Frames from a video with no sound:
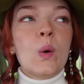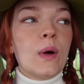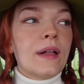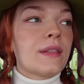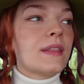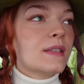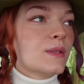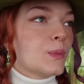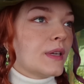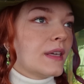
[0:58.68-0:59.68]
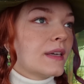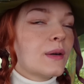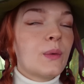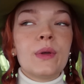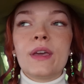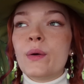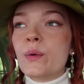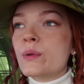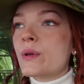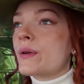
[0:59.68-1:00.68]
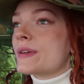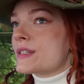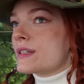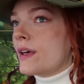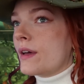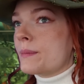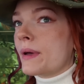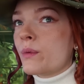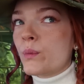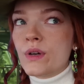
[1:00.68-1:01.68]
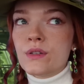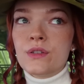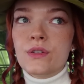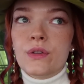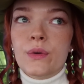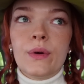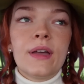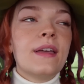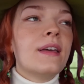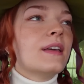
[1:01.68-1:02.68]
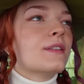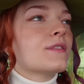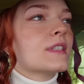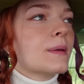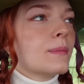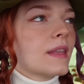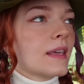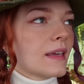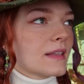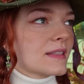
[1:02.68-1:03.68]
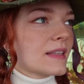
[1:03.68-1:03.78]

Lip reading: Well, this week we are all going to learn about what to do if something gets